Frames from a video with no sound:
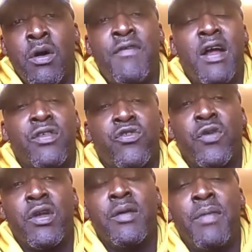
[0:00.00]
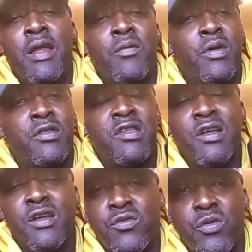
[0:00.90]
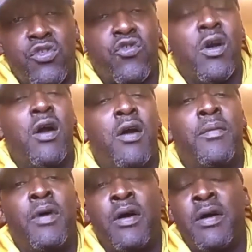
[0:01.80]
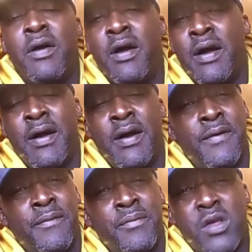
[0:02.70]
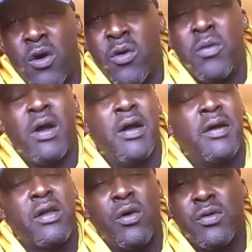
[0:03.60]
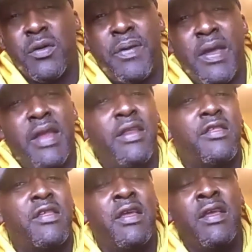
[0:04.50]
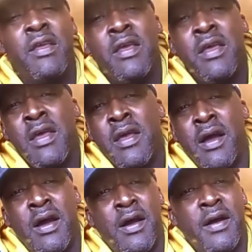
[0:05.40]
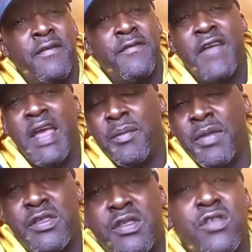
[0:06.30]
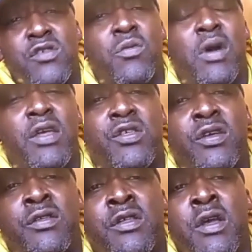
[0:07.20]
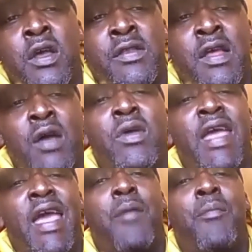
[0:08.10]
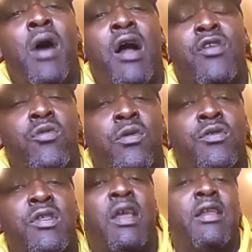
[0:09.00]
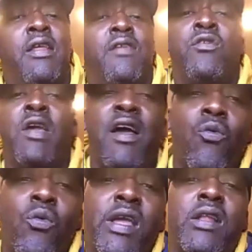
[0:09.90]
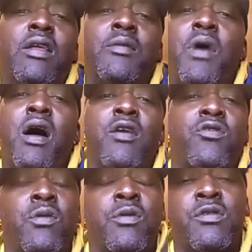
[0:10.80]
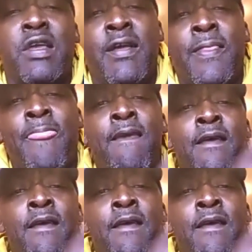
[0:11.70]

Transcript: our treatment, which deals with trauma, codependency, family situations that we have modules in, that you have weekly modules in,